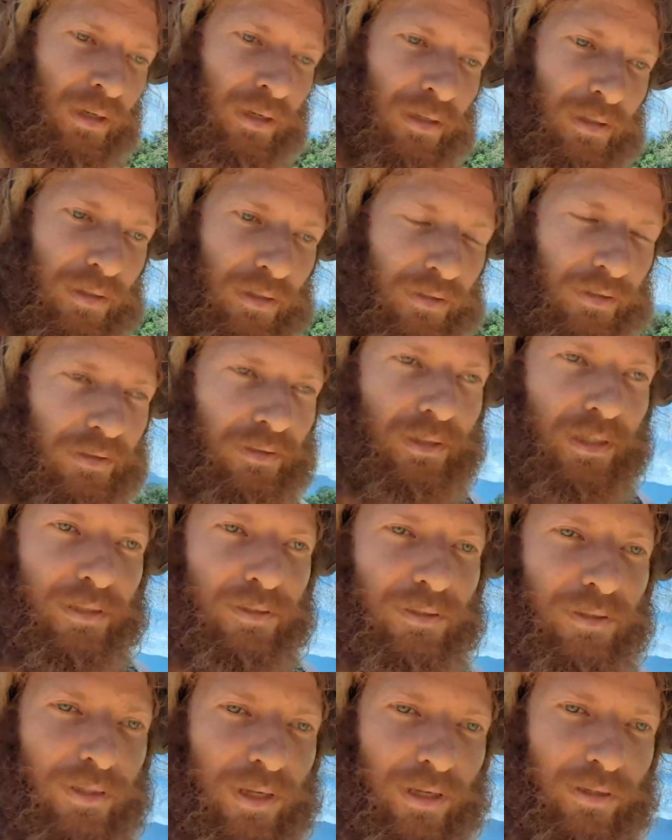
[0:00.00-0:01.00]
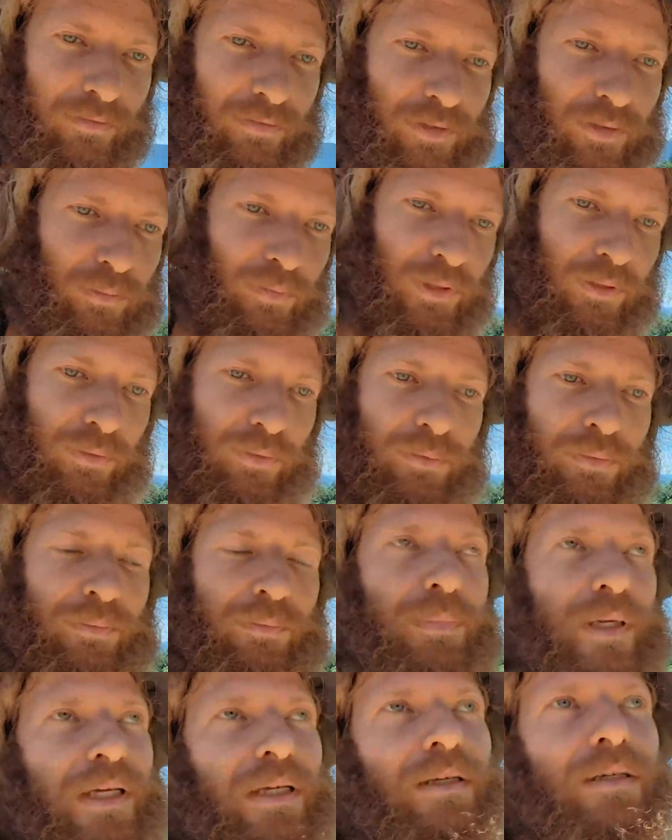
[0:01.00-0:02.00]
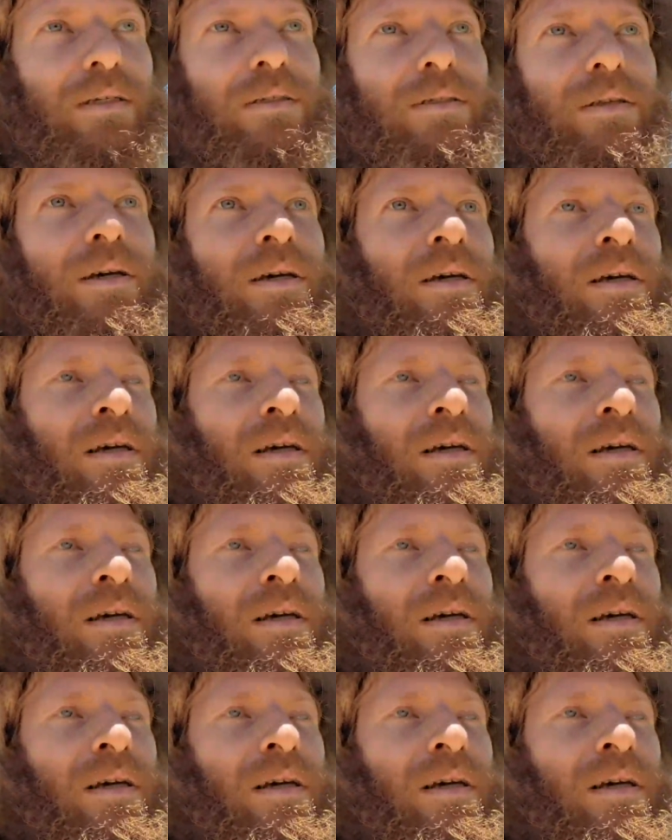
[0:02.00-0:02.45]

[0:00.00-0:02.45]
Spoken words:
A lot of debts have to be paid.